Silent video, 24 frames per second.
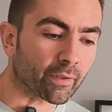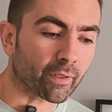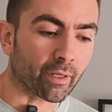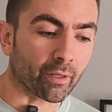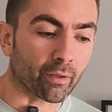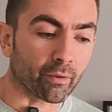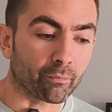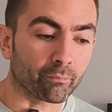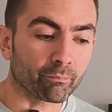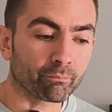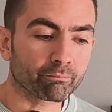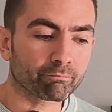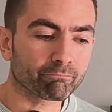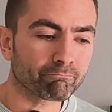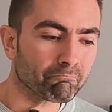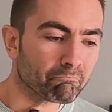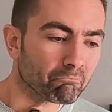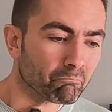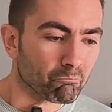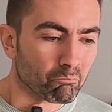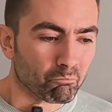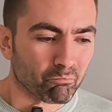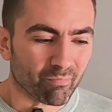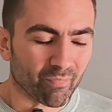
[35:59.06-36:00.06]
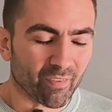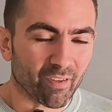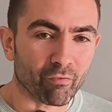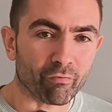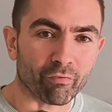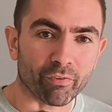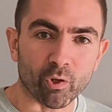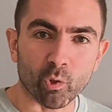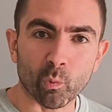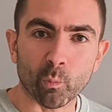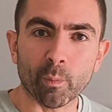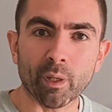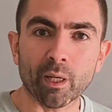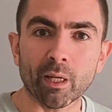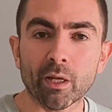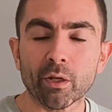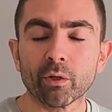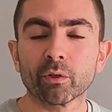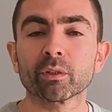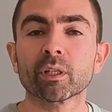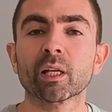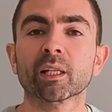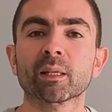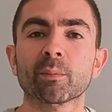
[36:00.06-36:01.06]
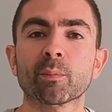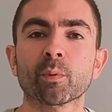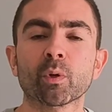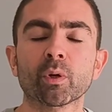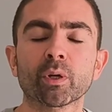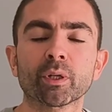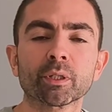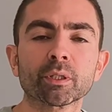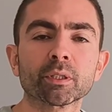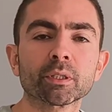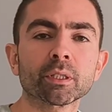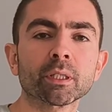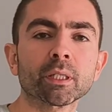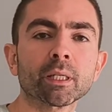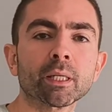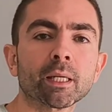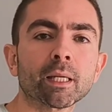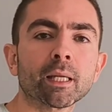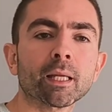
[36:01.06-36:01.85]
a few million data points,